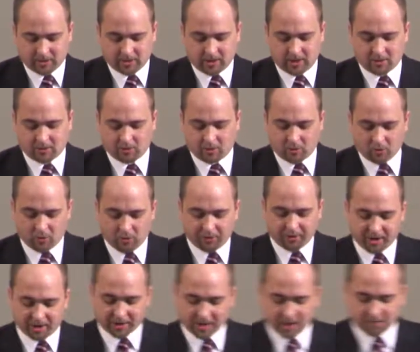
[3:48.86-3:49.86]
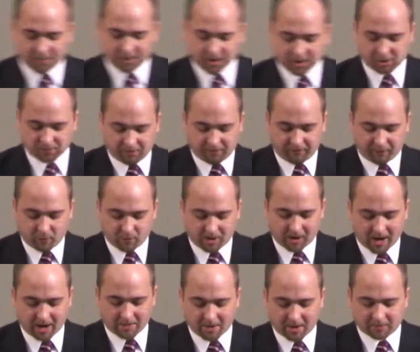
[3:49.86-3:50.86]
You know, the whole thing that I preached before
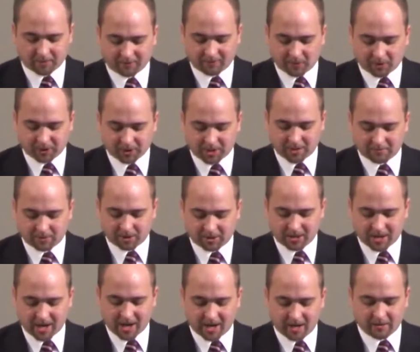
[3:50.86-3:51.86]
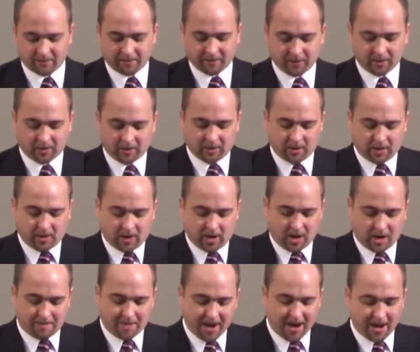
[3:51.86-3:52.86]
came up to verse number 10
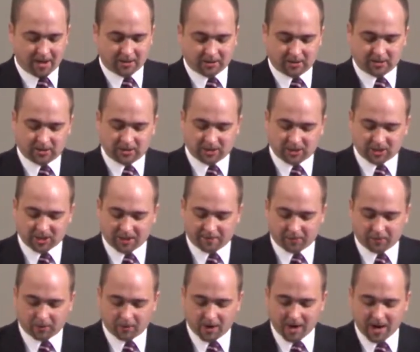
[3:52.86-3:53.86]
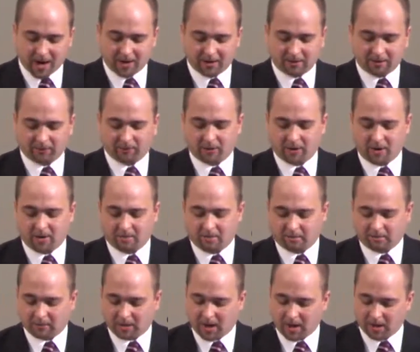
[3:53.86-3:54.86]
about to separate from
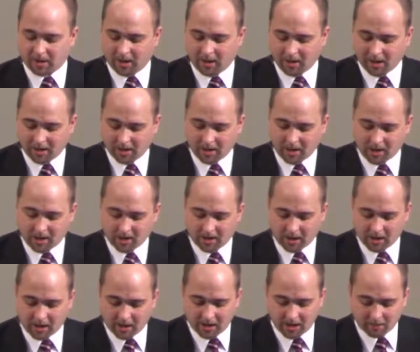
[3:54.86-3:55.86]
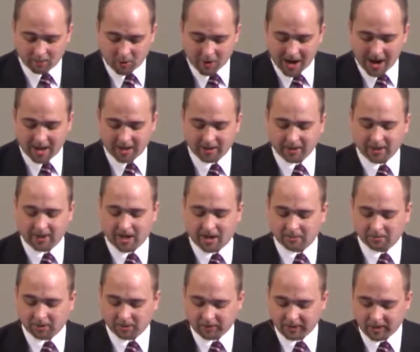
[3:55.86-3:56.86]
un- uh, immorality,
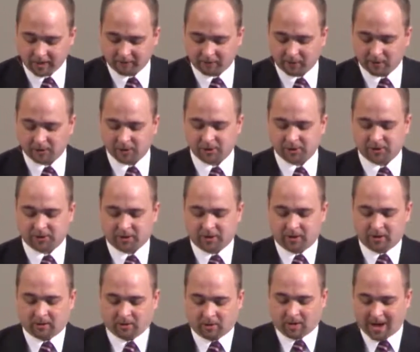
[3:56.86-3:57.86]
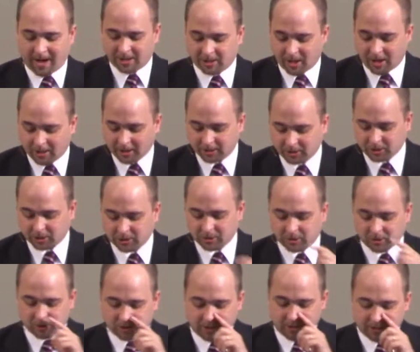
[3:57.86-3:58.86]
unbelievers,
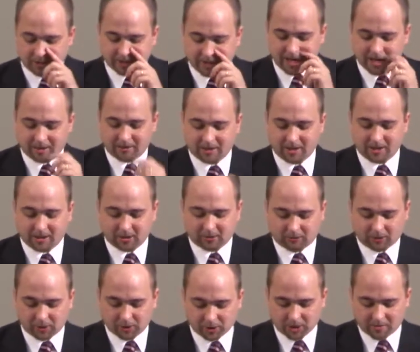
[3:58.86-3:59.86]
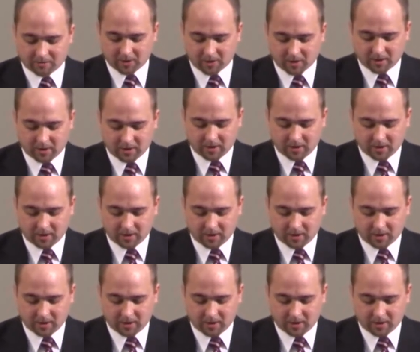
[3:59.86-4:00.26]
idolaters, these kind of things. Verse number